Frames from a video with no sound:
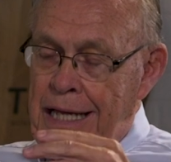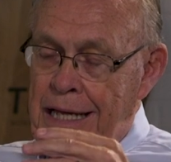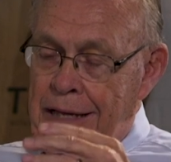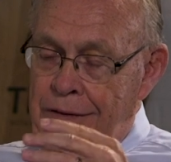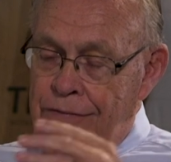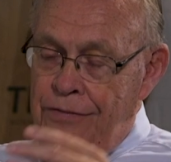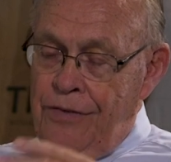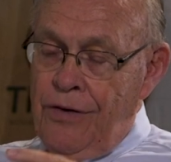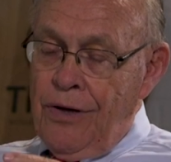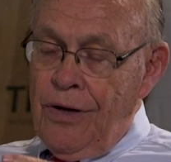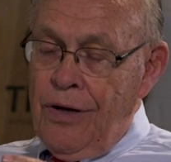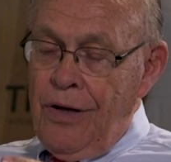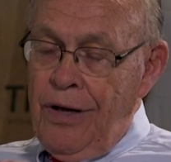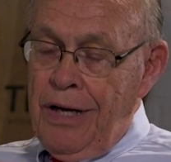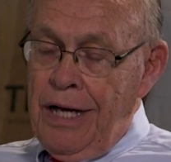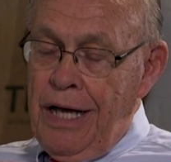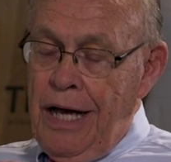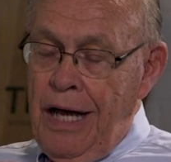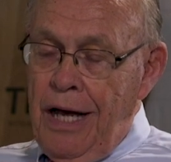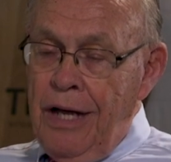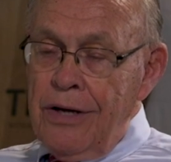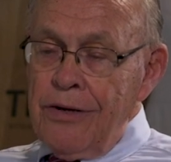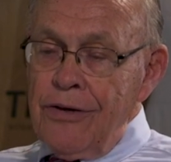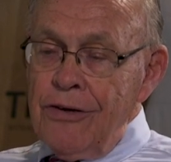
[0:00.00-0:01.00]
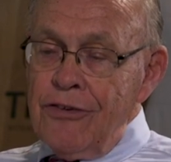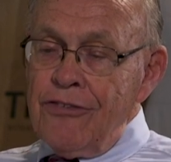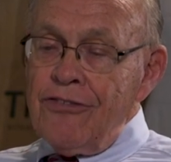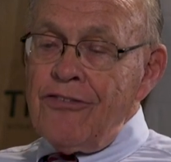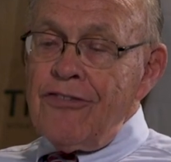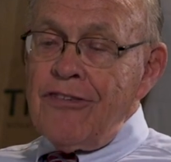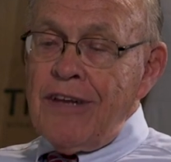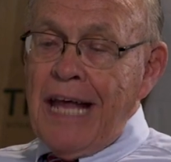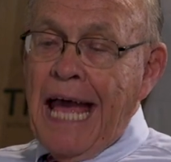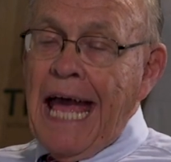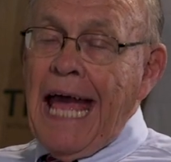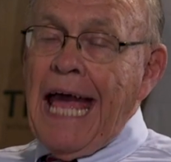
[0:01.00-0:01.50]
If you're going to
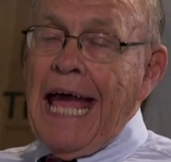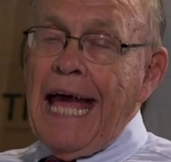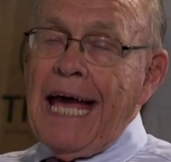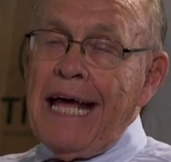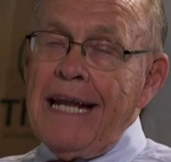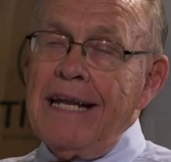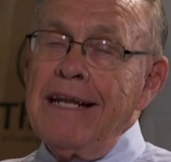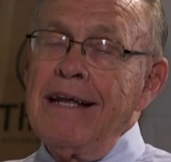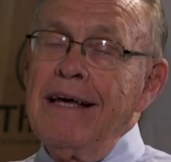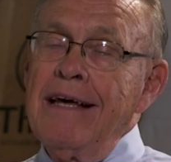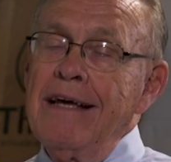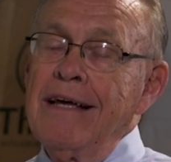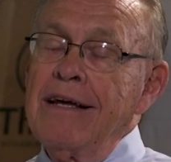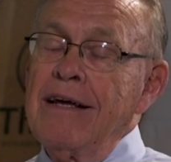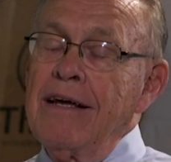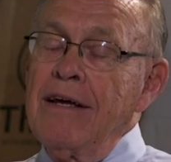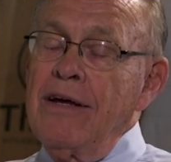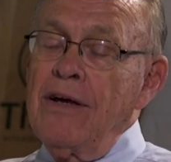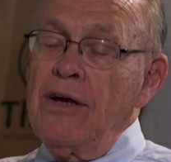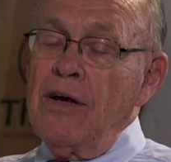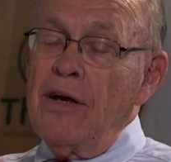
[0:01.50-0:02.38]
understand